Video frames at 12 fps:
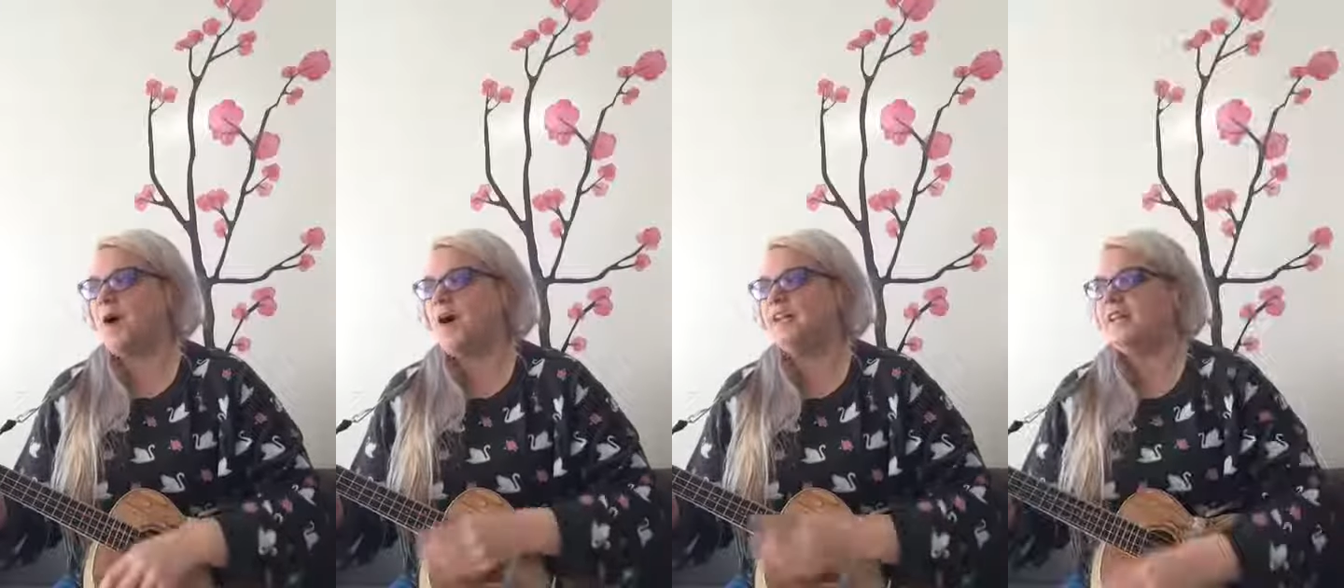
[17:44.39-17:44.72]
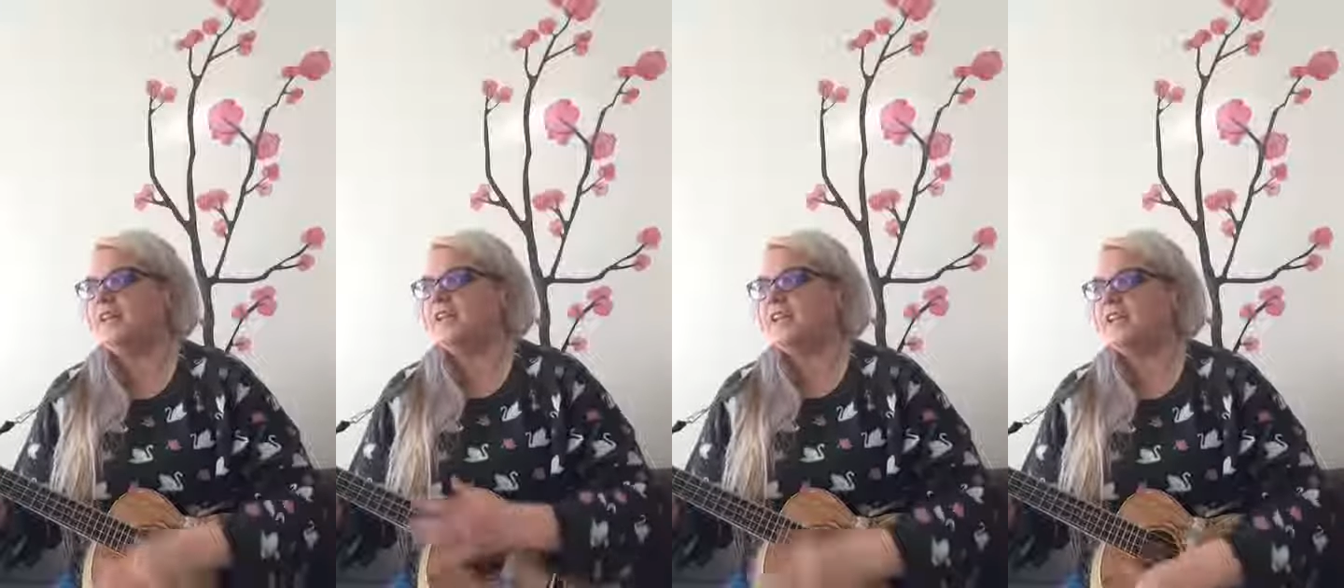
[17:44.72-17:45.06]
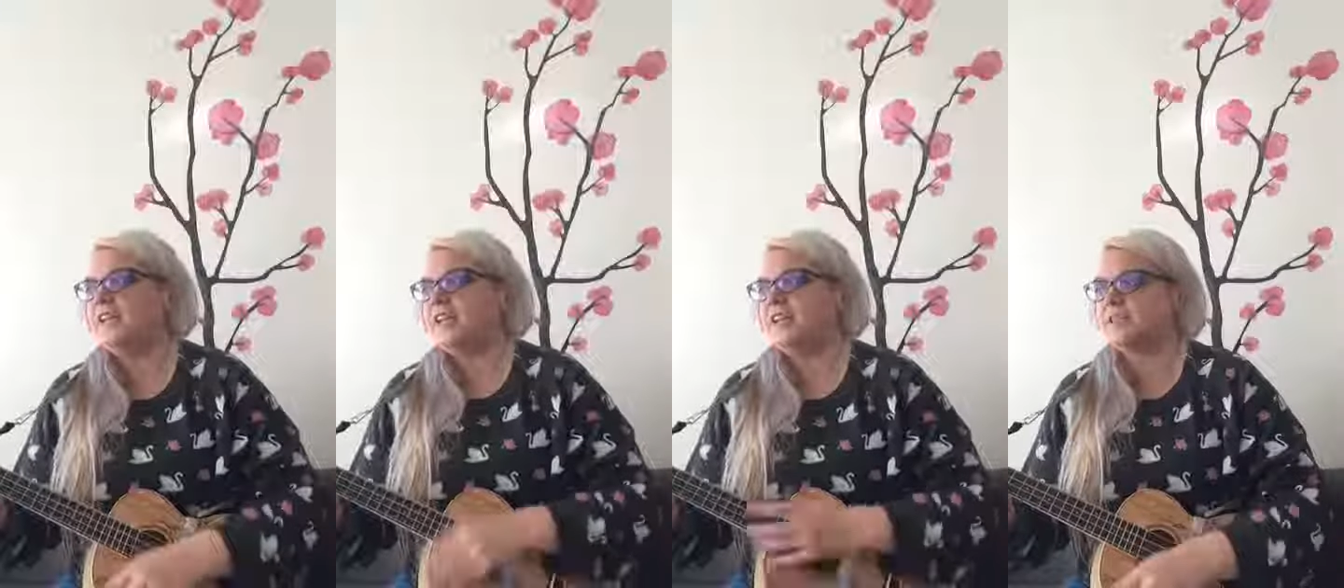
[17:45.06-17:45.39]
lived a teeny
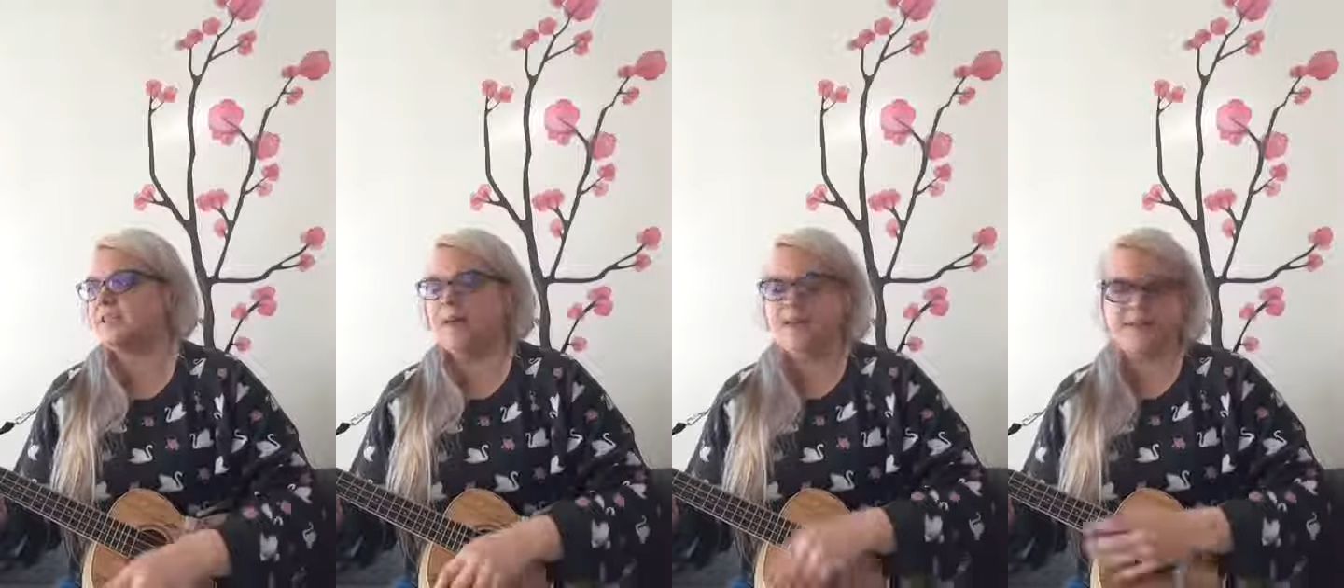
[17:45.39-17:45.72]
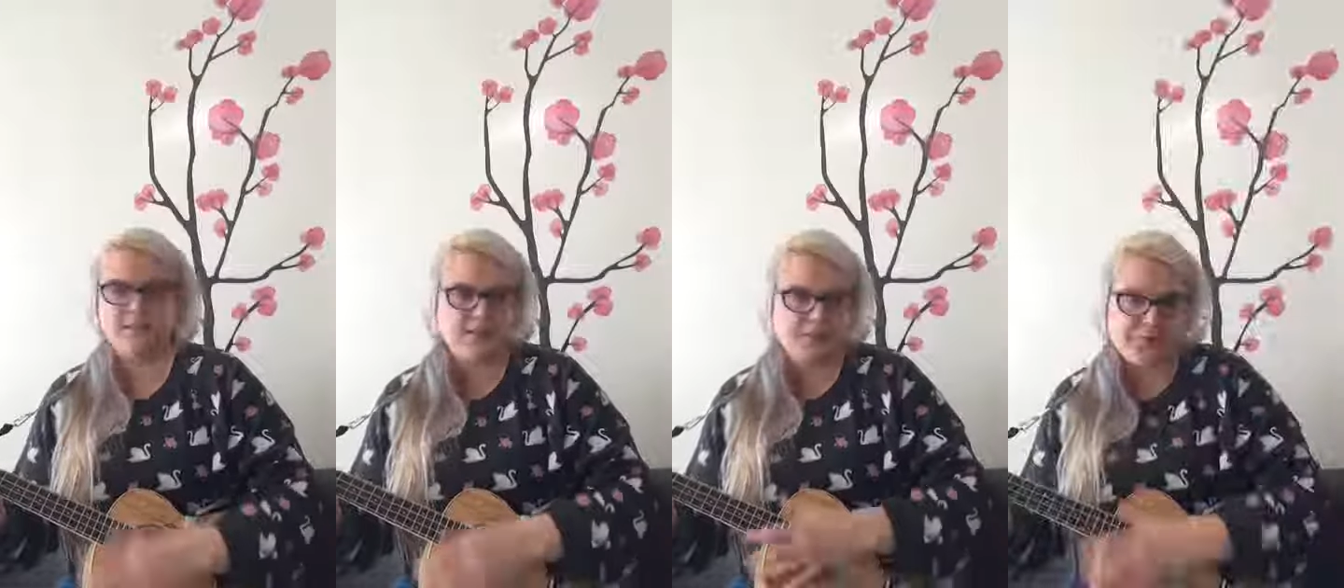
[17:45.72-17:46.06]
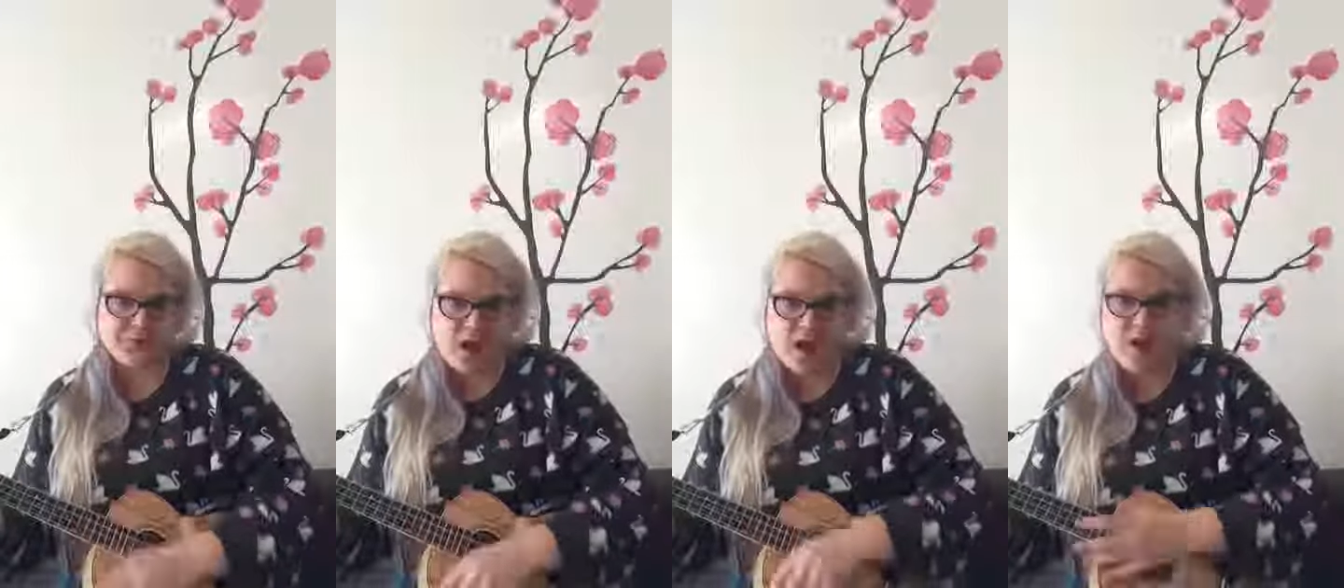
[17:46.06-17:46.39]
tiny speckled
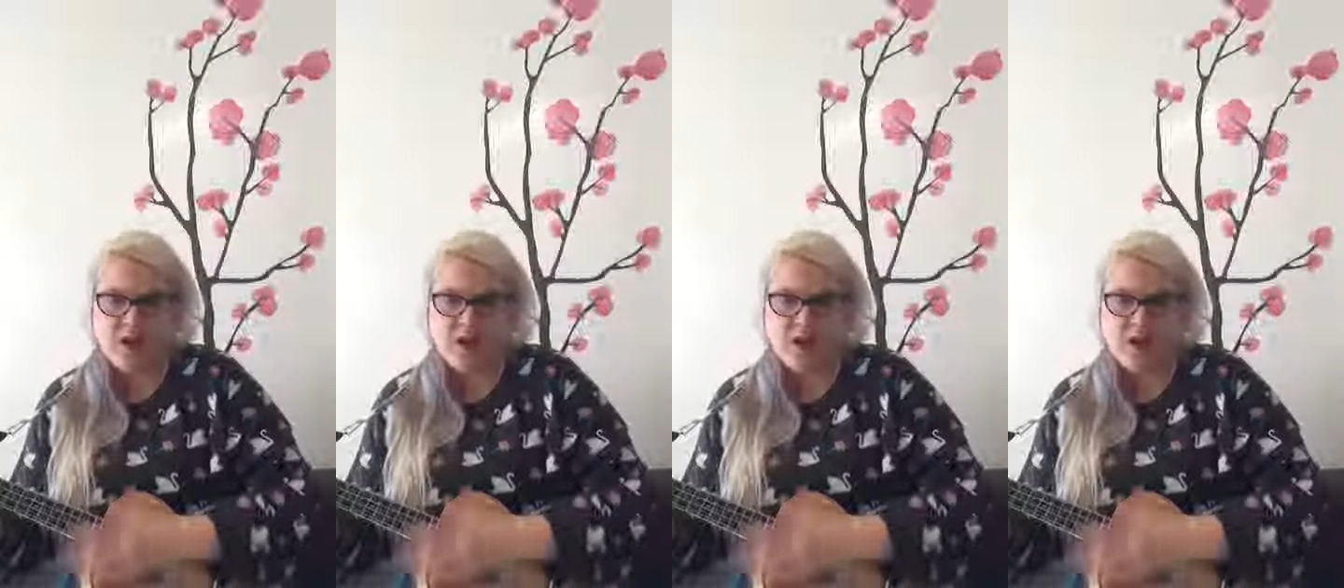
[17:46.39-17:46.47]
frog.